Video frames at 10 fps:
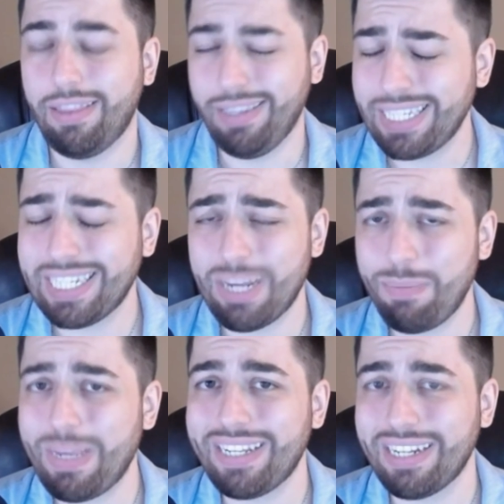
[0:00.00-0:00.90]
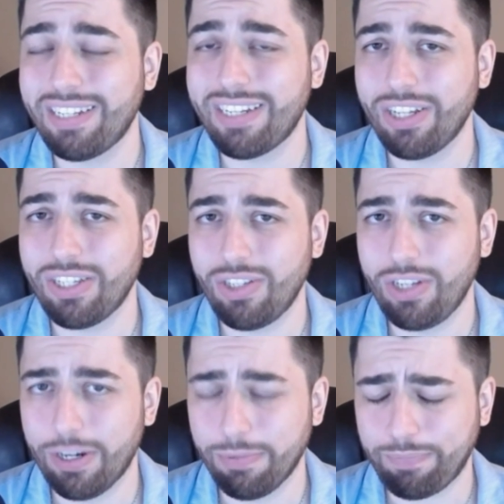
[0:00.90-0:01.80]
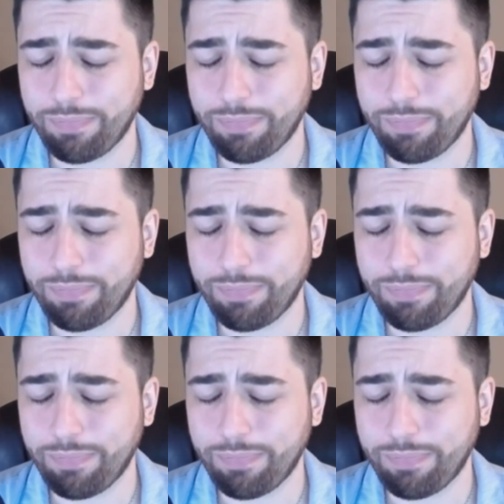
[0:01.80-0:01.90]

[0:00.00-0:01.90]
this is going to be Dignitas' year.